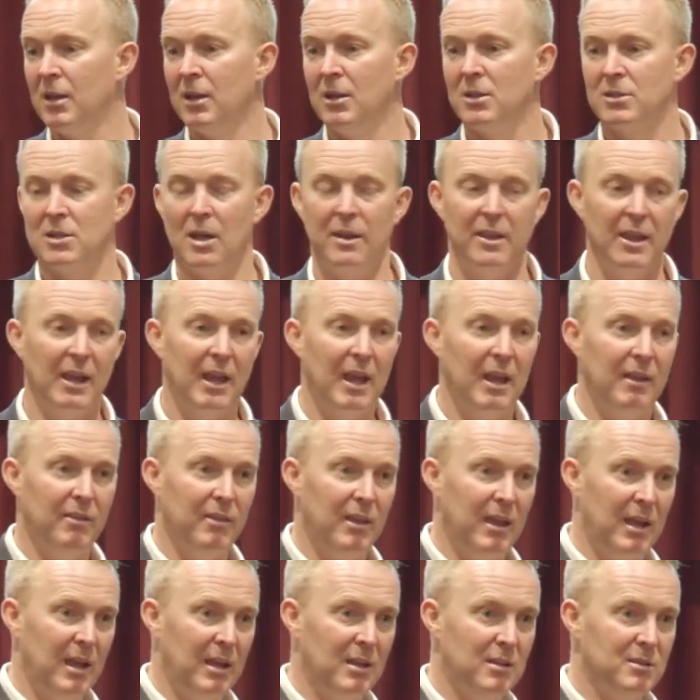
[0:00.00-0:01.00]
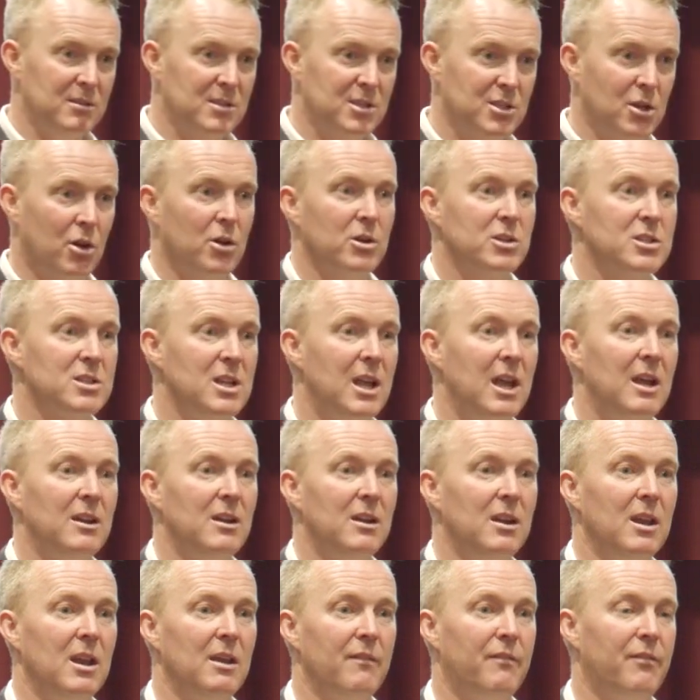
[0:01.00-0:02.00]
So they get their stock
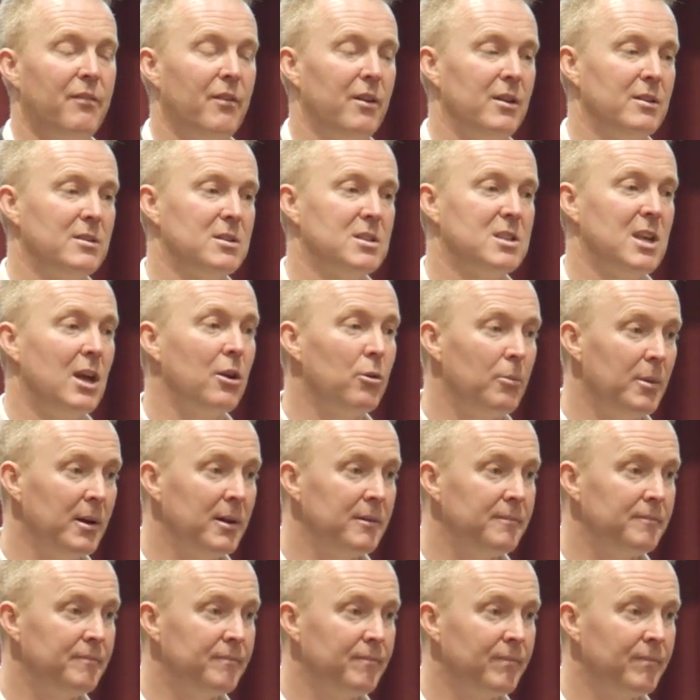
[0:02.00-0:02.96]
standard gift at settlement,